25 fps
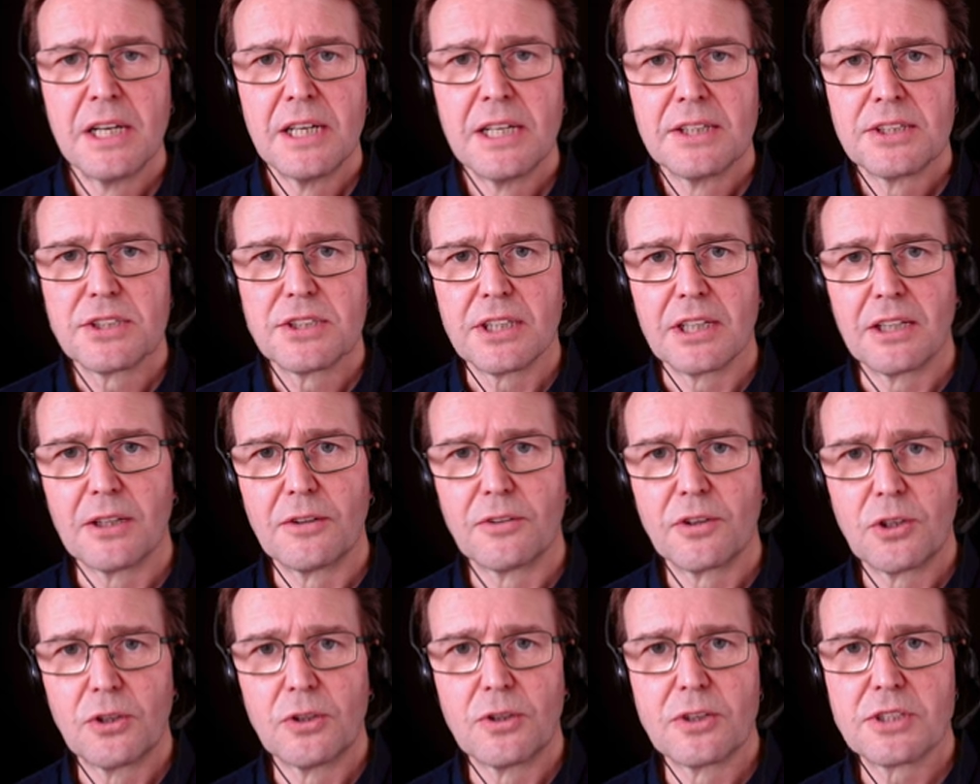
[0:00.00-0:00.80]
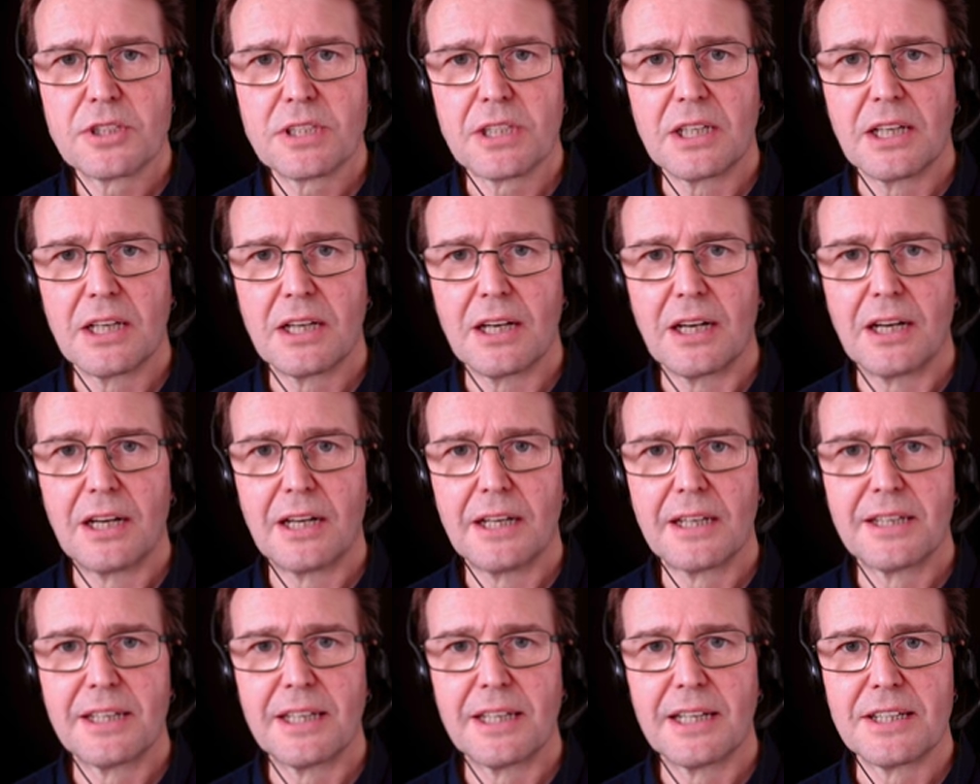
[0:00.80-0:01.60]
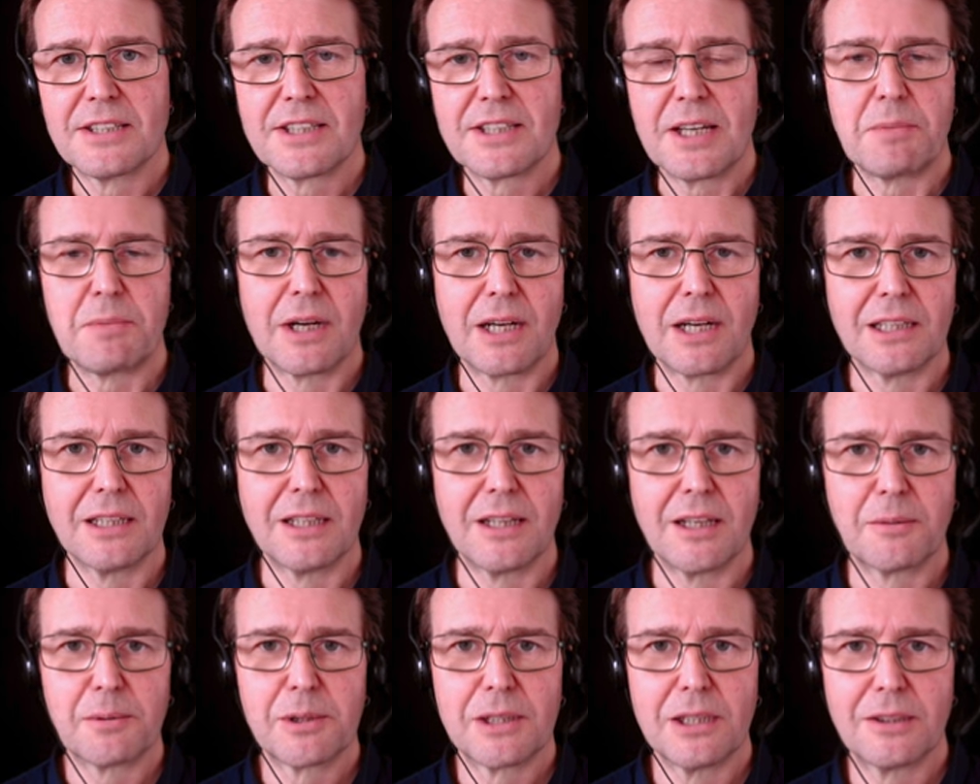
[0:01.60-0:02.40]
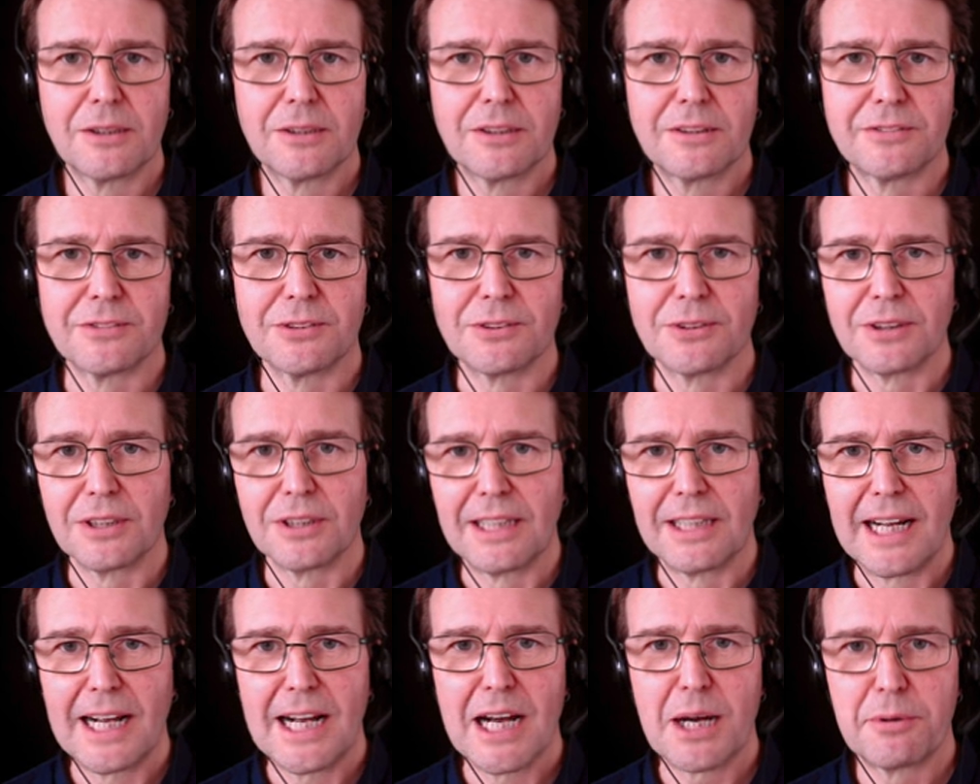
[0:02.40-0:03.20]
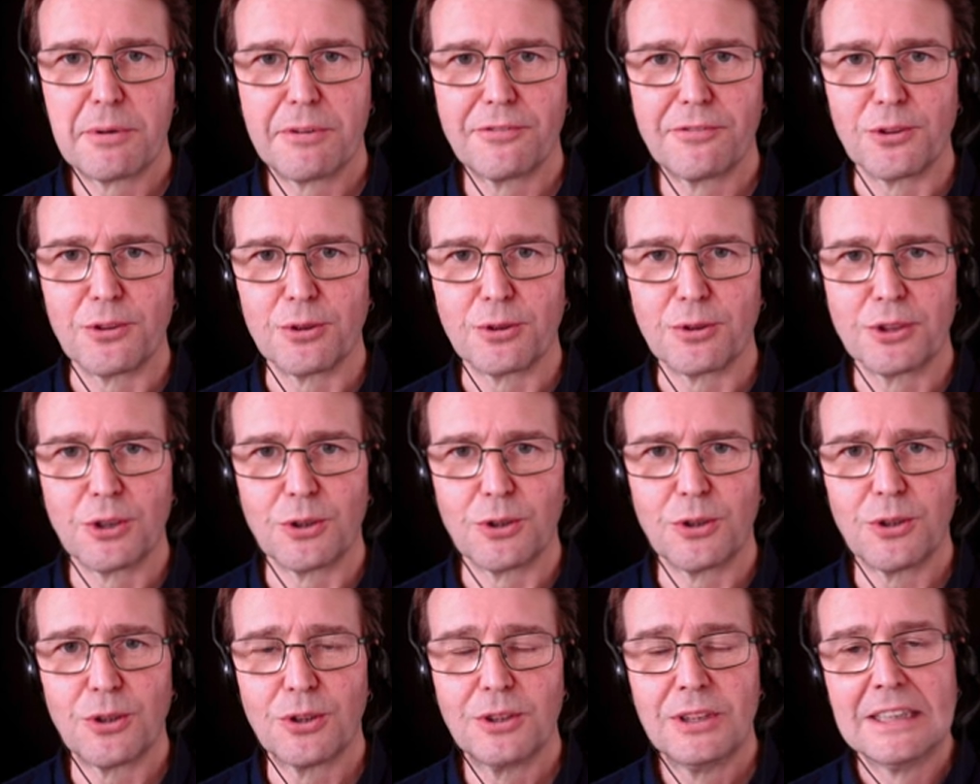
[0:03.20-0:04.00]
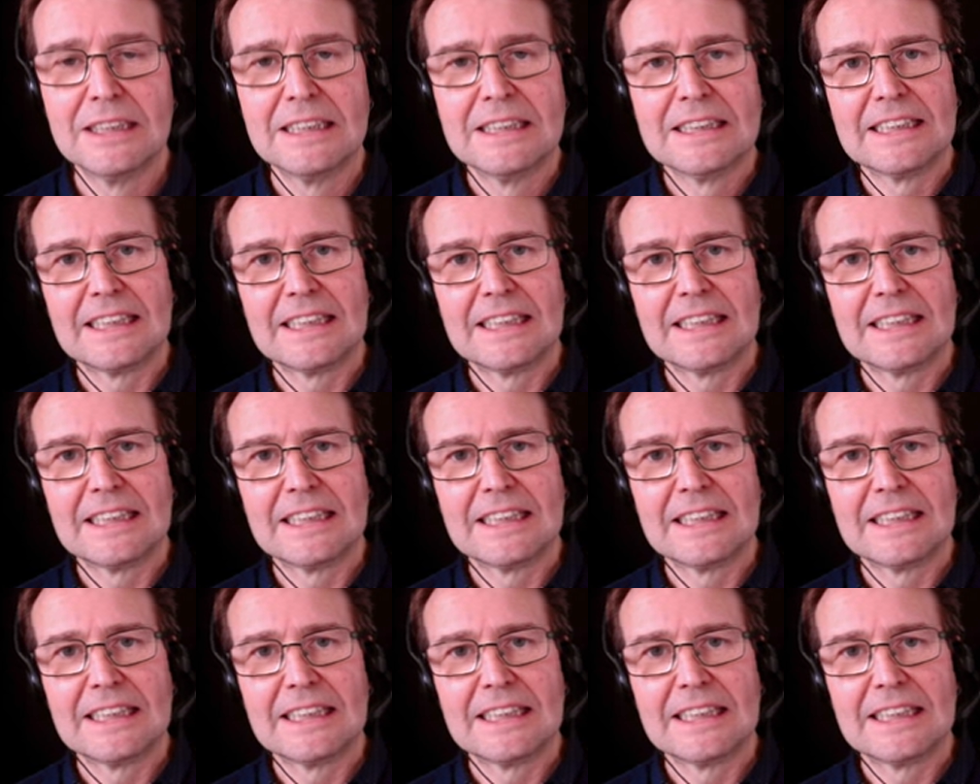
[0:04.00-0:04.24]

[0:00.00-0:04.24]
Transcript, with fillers: so of course uh, I uh, set my alarm clock for an hour before dawn